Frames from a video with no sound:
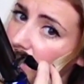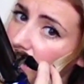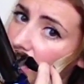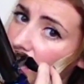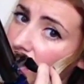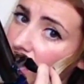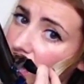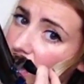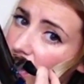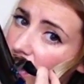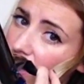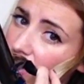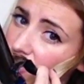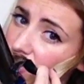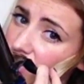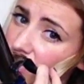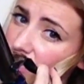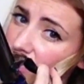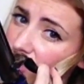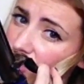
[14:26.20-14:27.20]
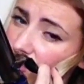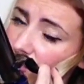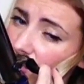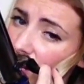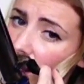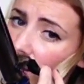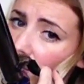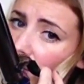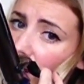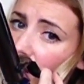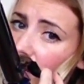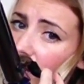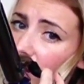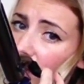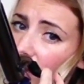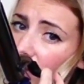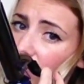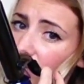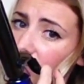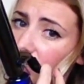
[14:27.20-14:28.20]
that I'll take a shower at
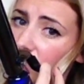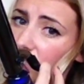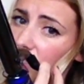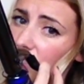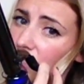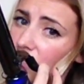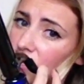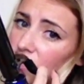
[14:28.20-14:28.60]
night,